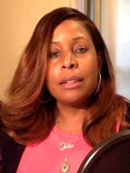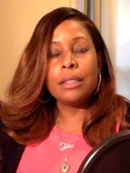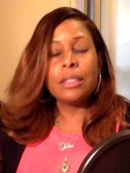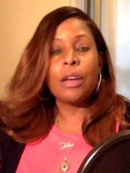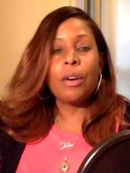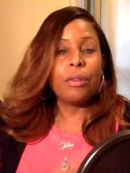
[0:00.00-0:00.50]

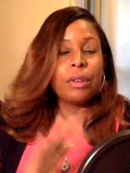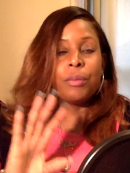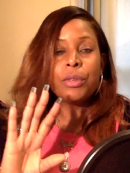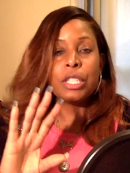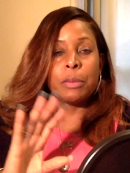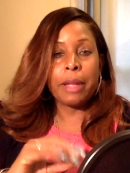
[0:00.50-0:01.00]
So
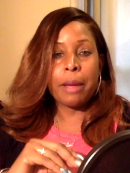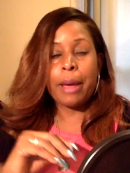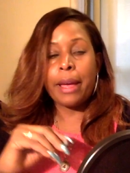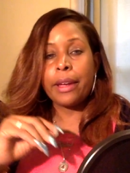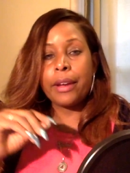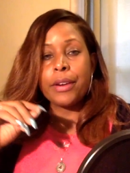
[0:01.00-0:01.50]
we'll just play it
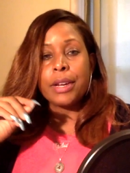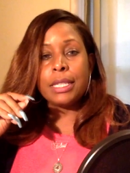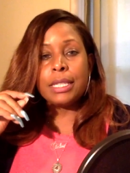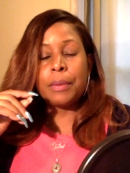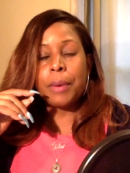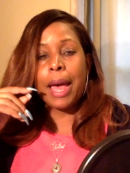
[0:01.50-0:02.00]
by ear and
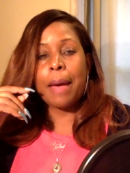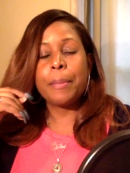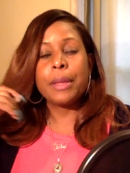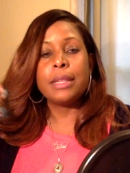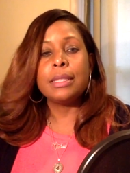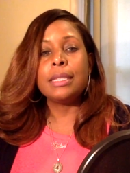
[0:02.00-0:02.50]
see what
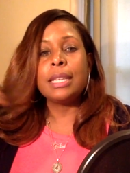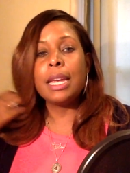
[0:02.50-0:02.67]
happens.